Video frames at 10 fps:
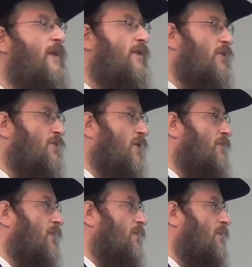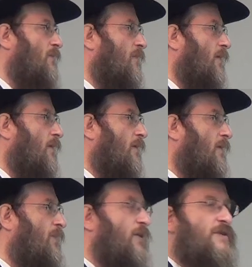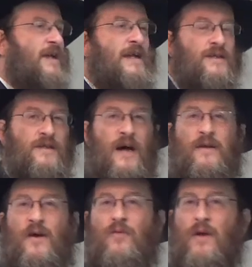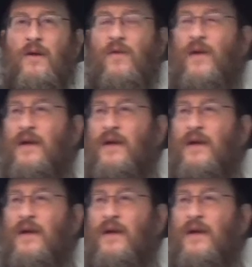that neshama. Because then it's not a real thing.